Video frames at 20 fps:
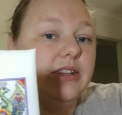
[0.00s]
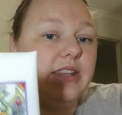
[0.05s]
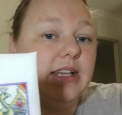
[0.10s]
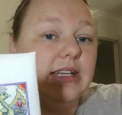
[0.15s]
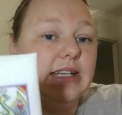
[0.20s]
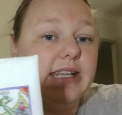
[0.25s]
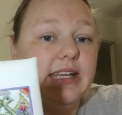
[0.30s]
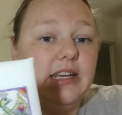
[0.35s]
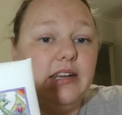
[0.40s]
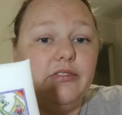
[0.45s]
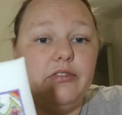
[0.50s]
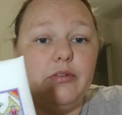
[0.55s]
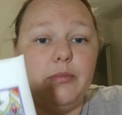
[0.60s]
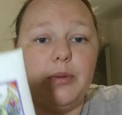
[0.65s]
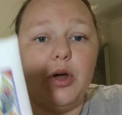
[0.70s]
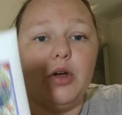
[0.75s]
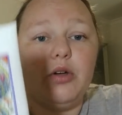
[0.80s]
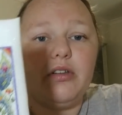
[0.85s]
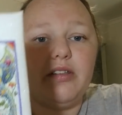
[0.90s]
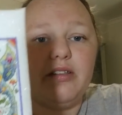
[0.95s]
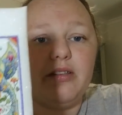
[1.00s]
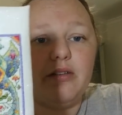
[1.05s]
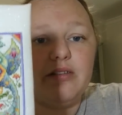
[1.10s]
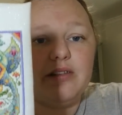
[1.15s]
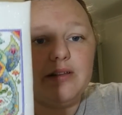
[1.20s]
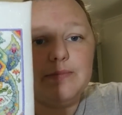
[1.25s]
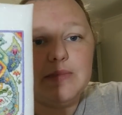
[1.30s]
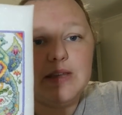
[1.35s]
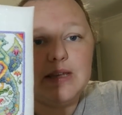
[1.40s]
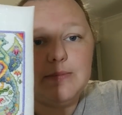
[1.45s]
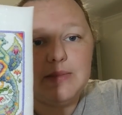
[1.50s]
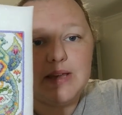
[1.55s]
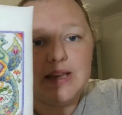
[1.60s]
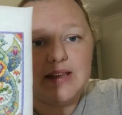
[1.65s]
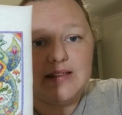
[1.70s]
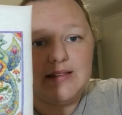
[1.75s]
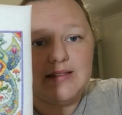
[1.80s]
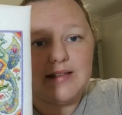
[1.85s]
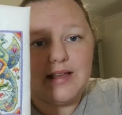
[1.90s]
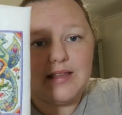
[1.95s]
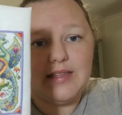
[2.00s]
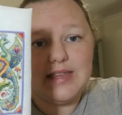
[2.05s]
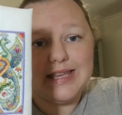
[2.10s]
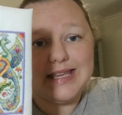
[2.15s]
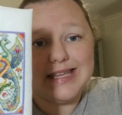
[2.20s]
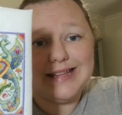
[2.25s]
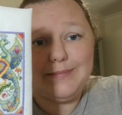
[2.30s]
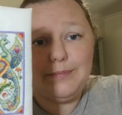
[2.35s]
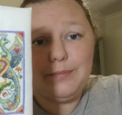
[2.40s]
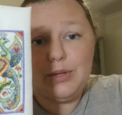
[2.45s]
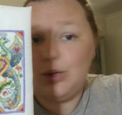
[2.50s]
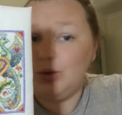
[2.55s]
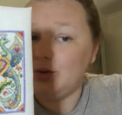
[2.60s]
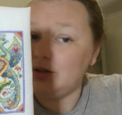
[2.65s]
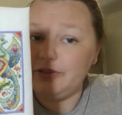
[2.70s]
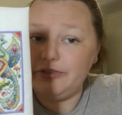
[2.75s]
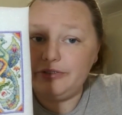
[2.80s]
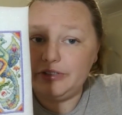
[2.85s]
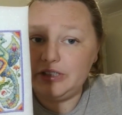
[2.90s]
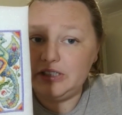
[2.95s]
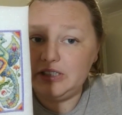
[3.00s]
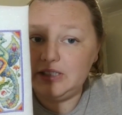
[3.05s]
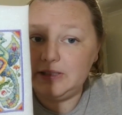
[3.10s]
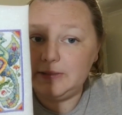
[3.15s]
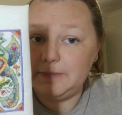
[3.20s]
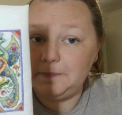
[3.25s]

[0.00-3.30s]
the lid of a box or something because I think it's beautiful.